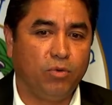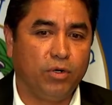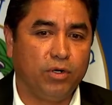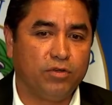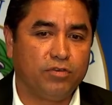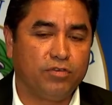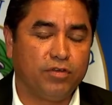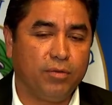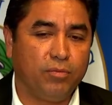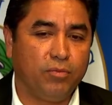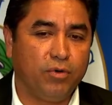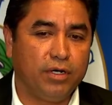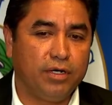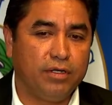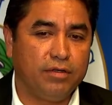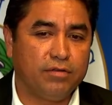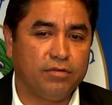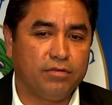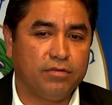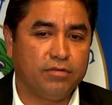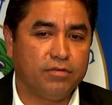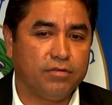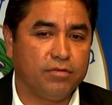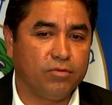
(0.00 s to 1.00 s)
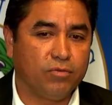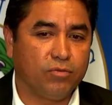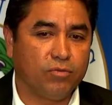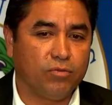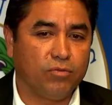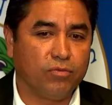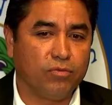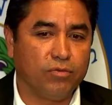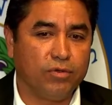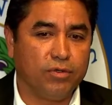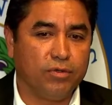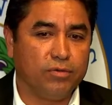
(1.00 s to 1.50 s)
When someone is,
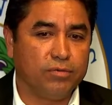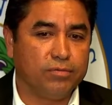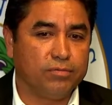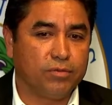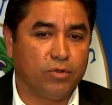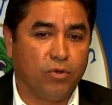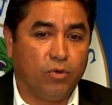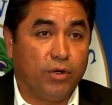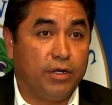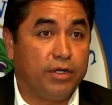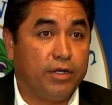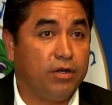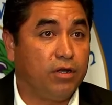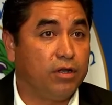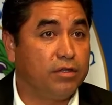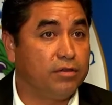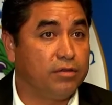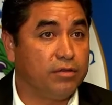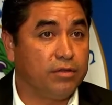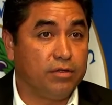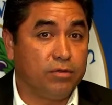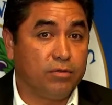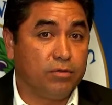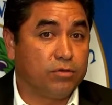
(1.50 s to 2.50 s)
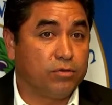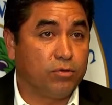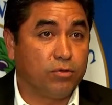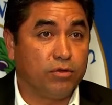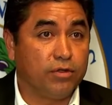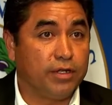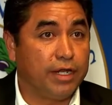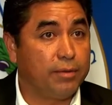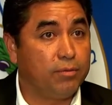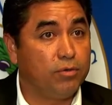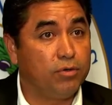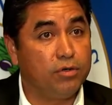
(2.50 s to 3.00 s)
you know, going on, you know,
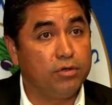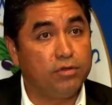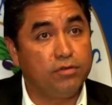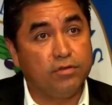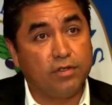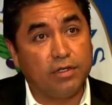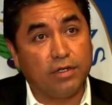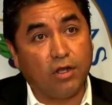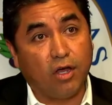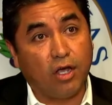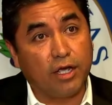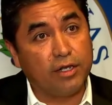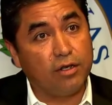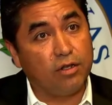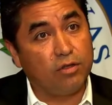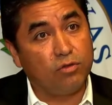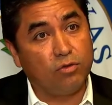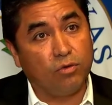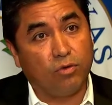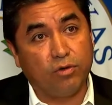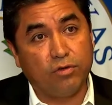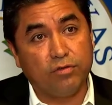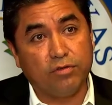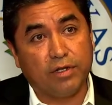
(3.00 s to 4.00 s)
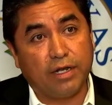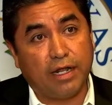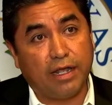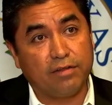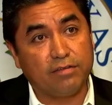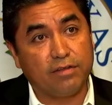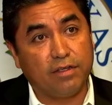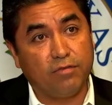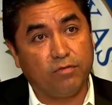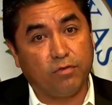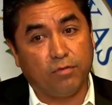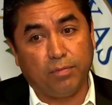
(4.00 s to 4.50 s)
through the neighborhoods and knocking on doors and
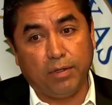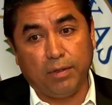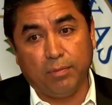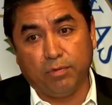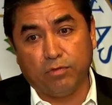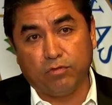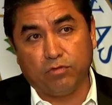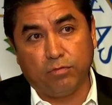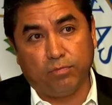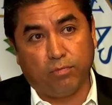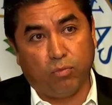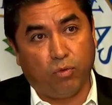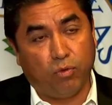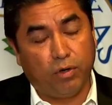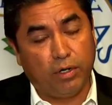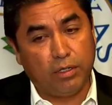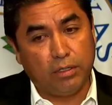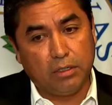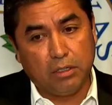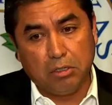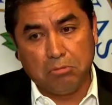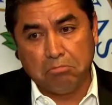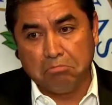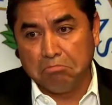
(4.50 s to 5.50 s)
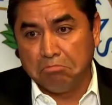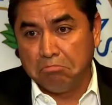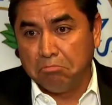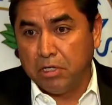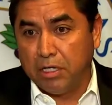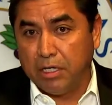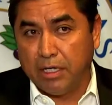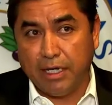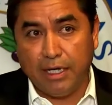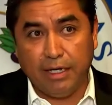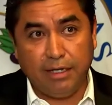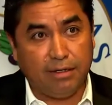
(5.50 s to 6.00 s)
asking for people's support,
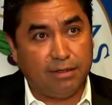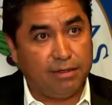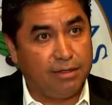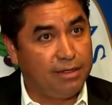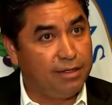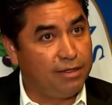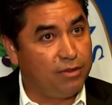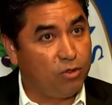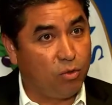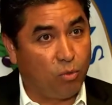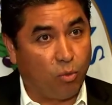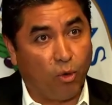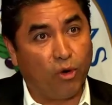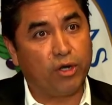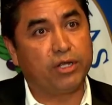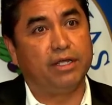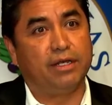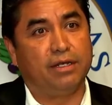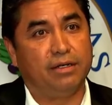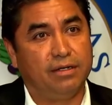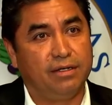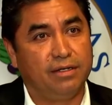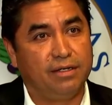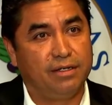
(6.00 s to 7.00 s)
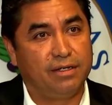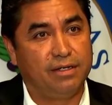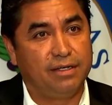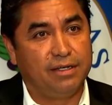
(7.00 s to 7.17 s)
hey, they're working.